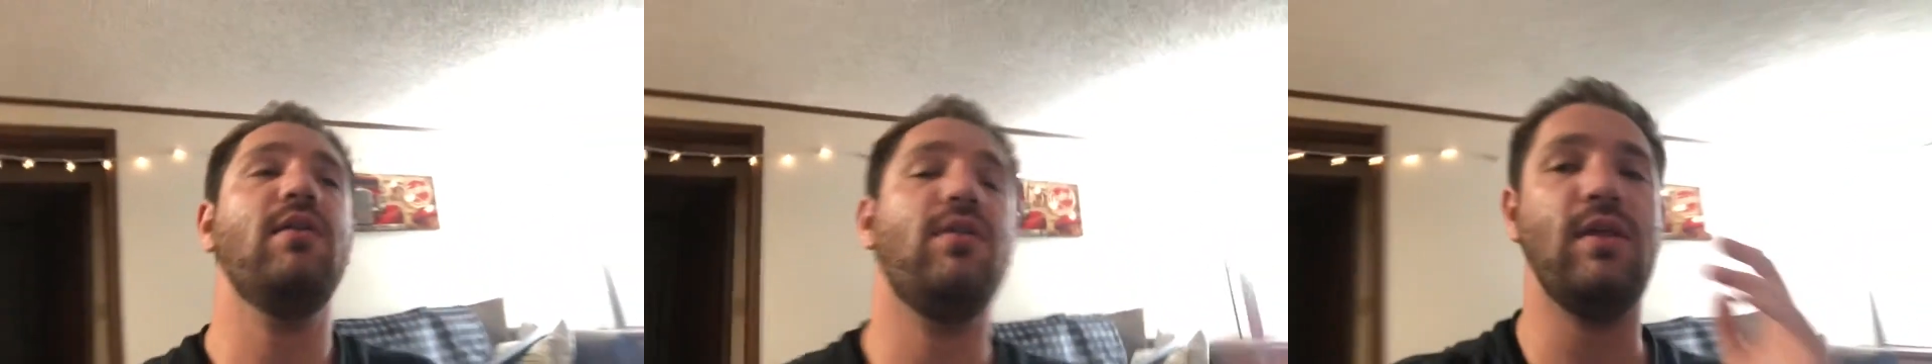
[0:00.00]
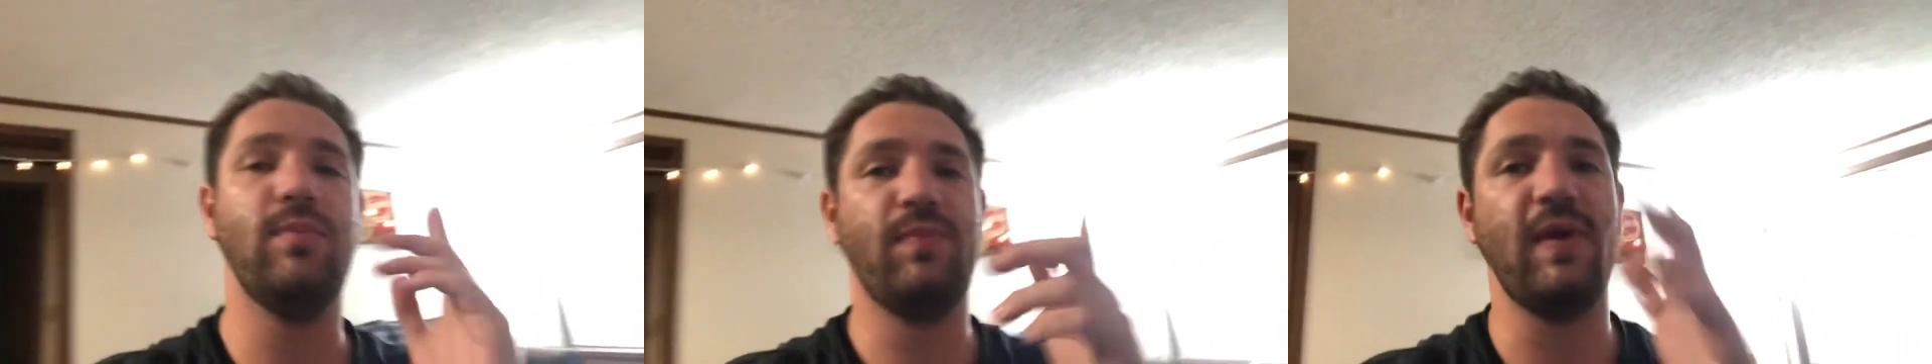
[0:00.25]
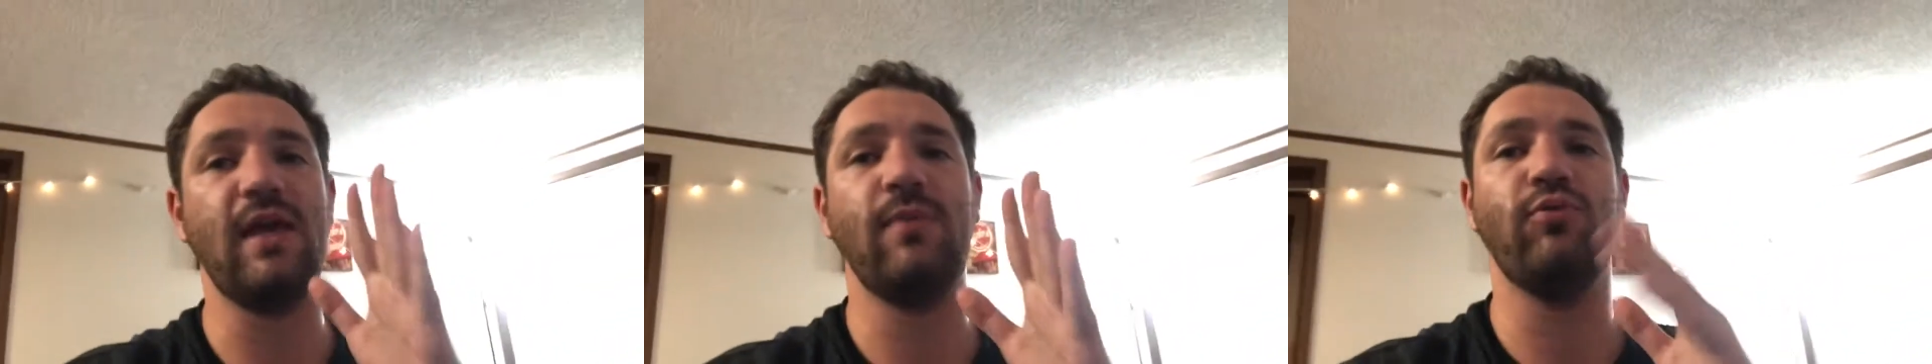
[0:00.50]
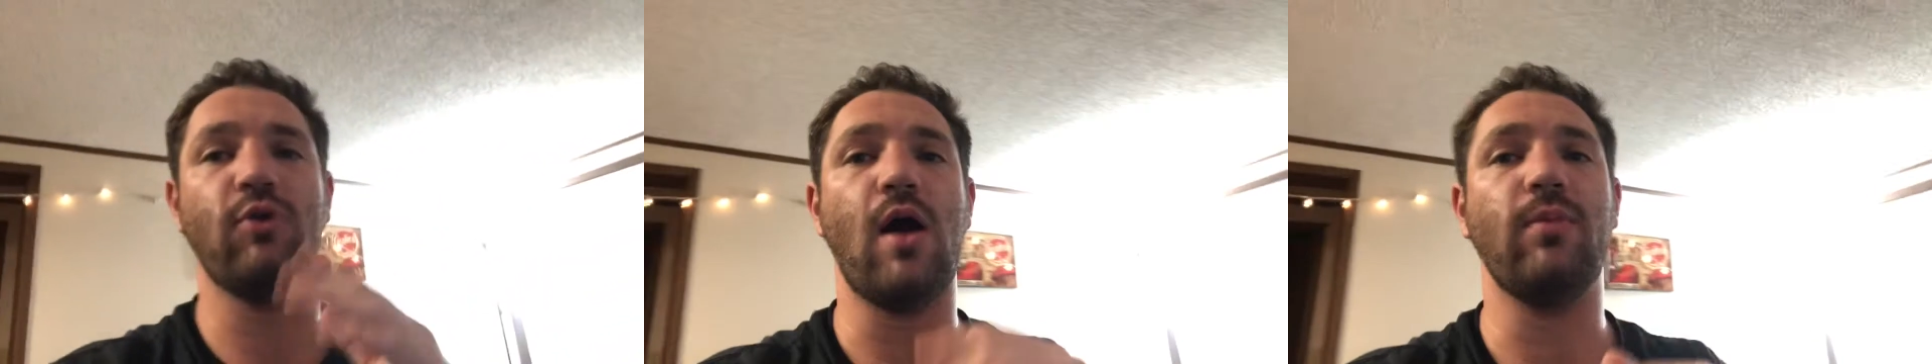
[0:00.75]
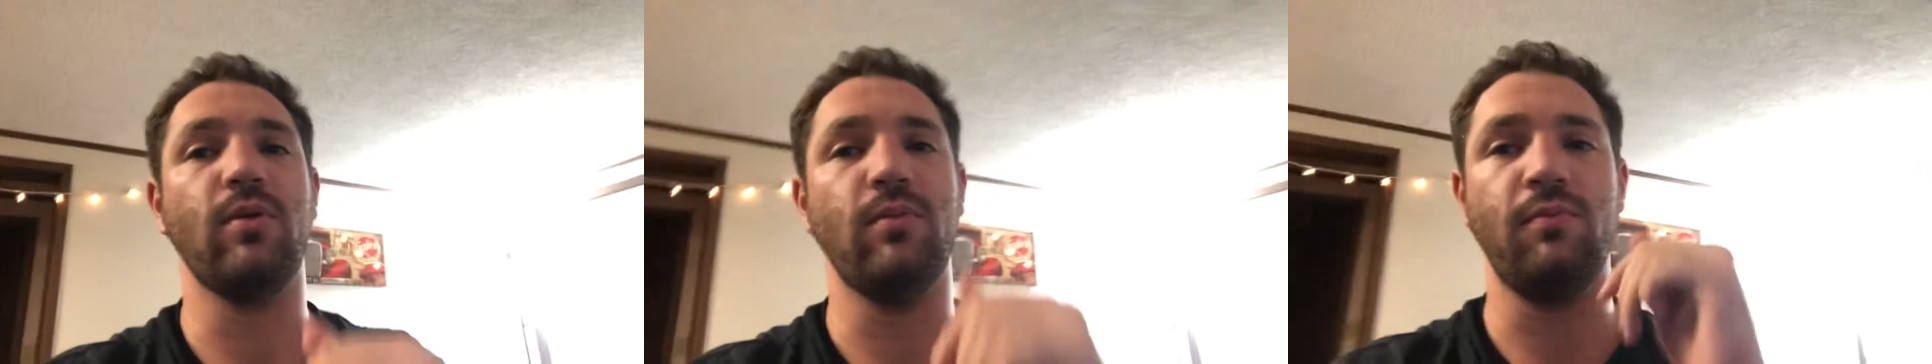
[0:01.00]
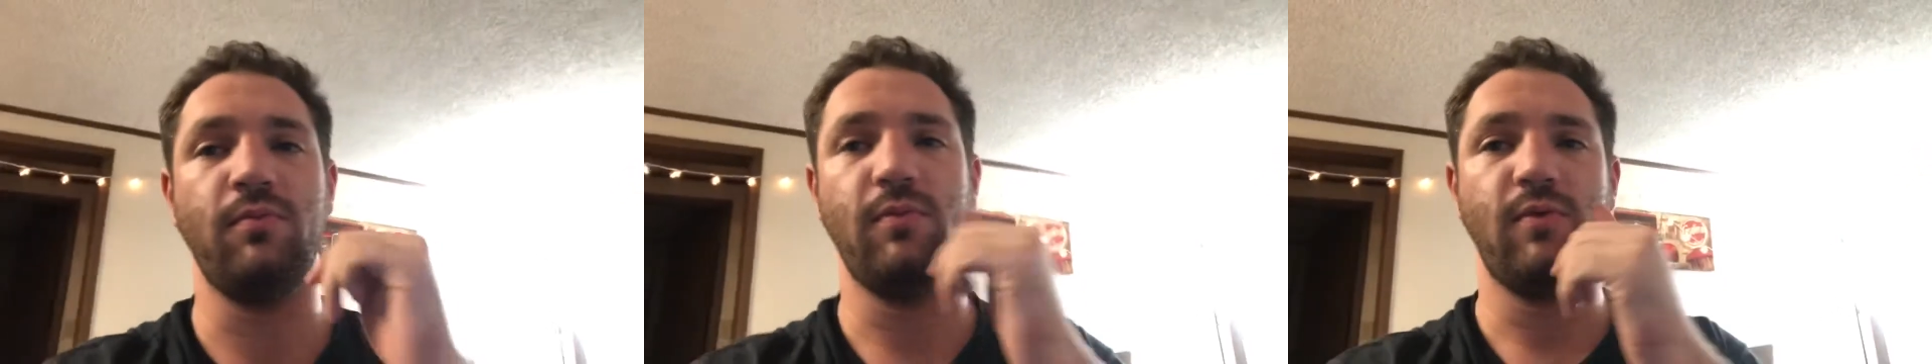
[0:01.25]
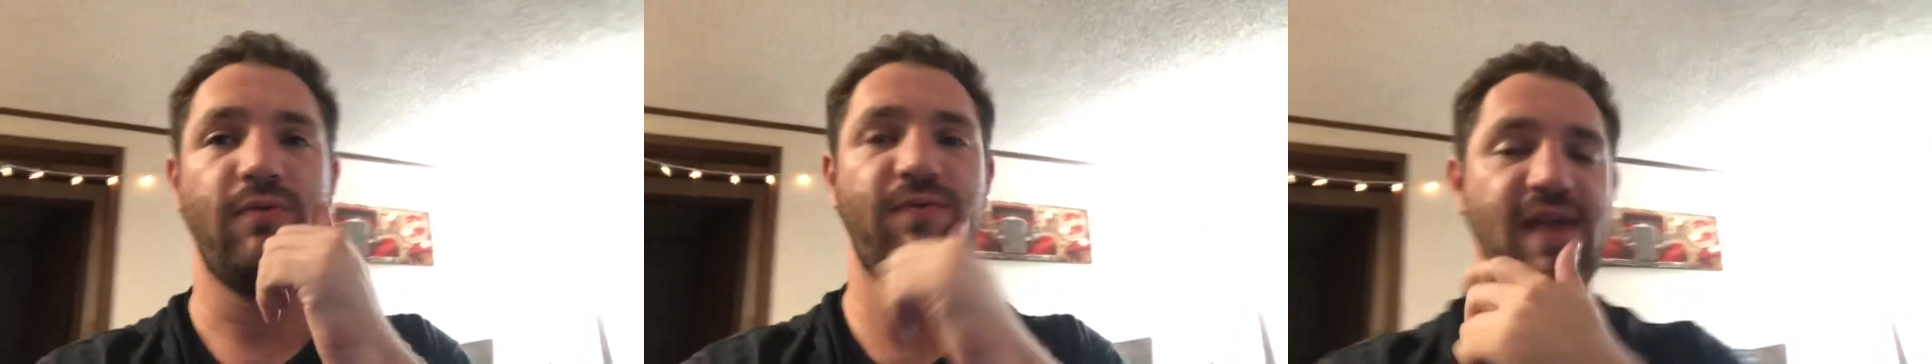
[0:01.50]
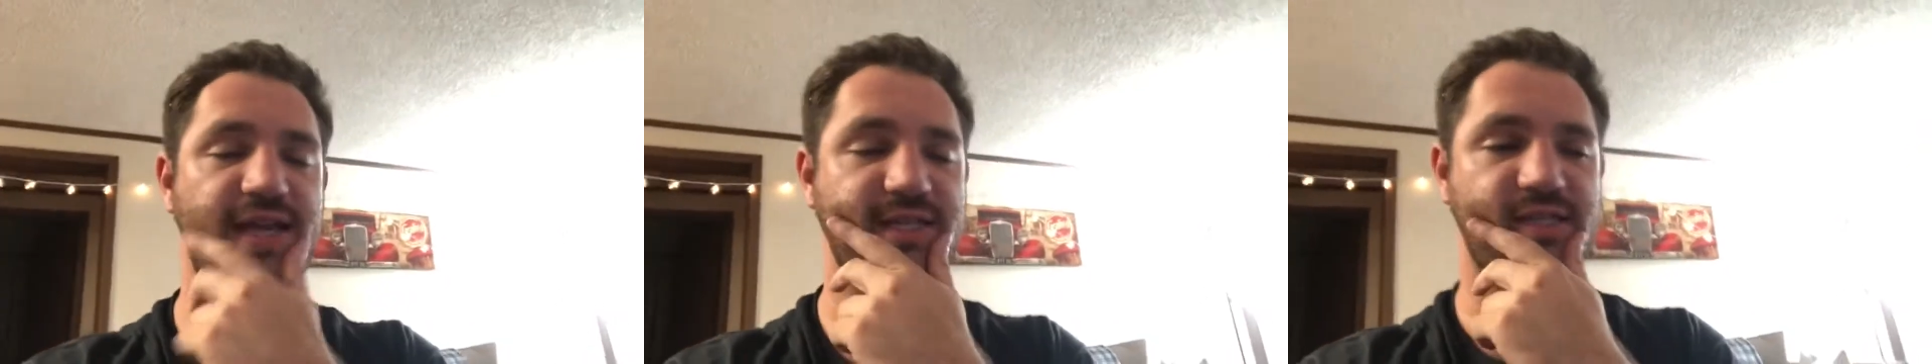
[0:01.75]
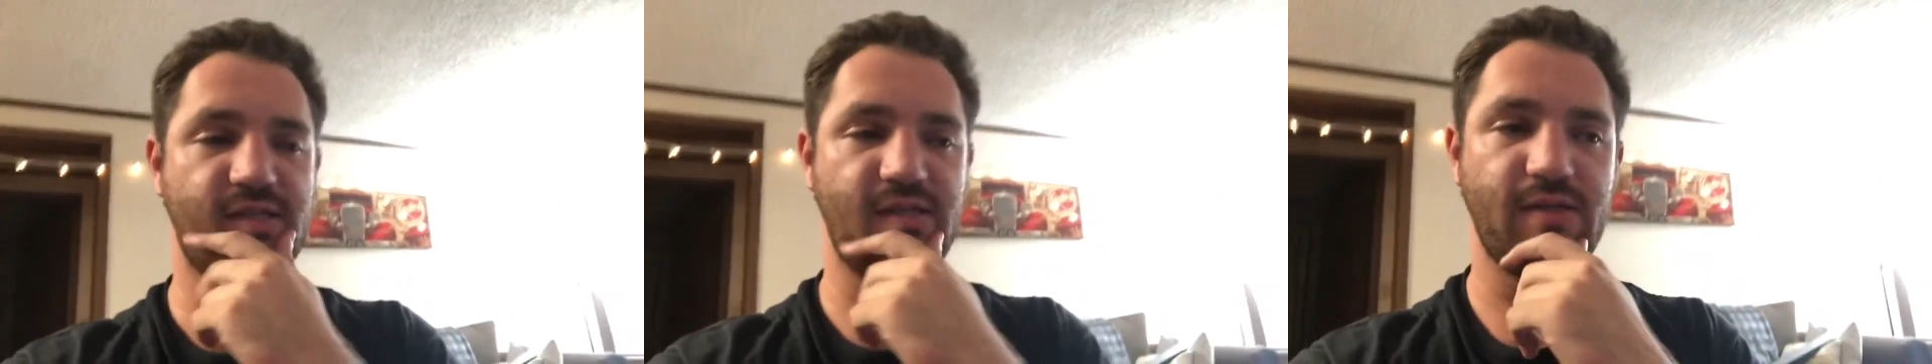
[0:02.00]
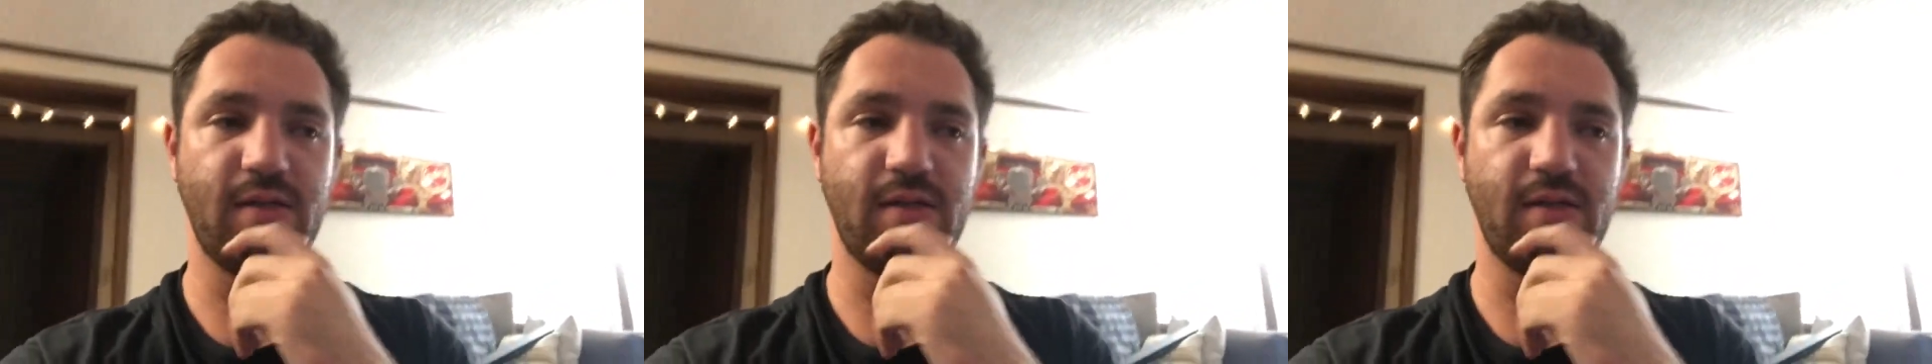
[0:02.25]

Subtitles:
the big problem fixed